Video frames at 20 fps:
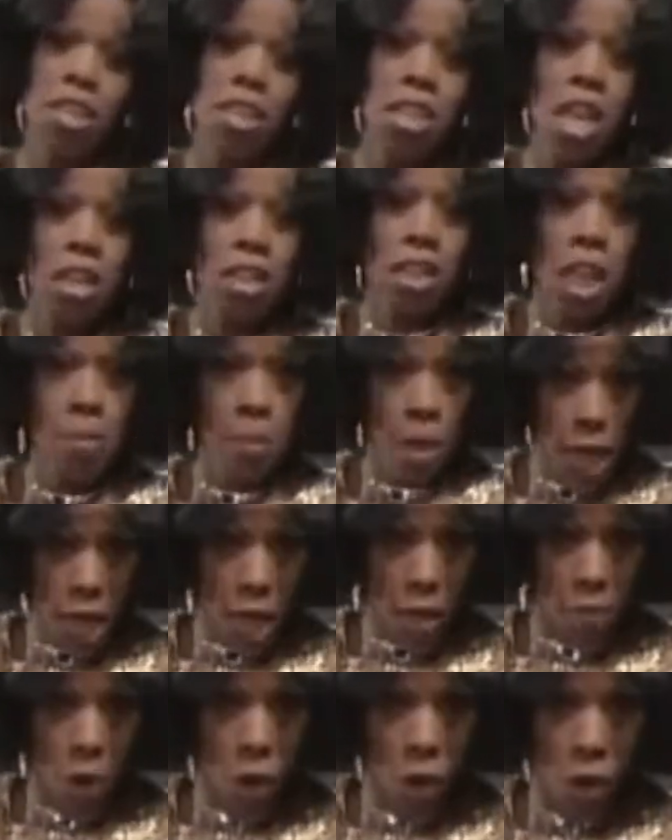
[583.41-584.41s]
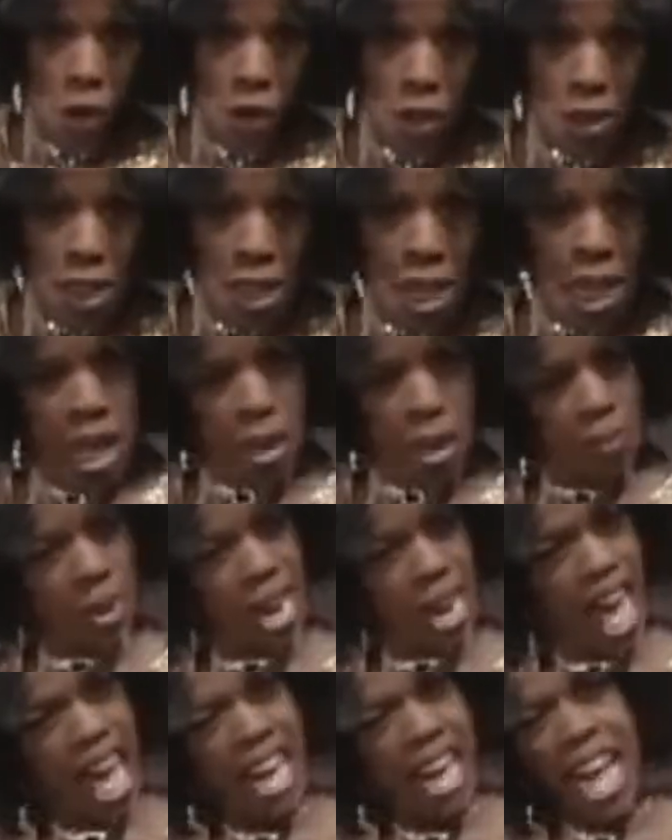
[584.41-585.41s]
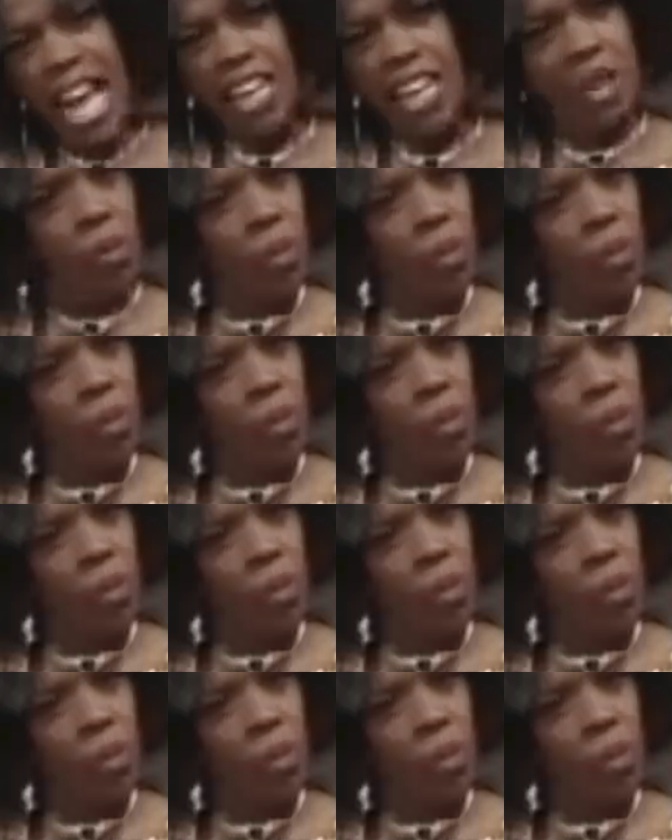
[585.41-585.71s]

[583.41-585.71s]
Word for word: sucks up hairballs. But I got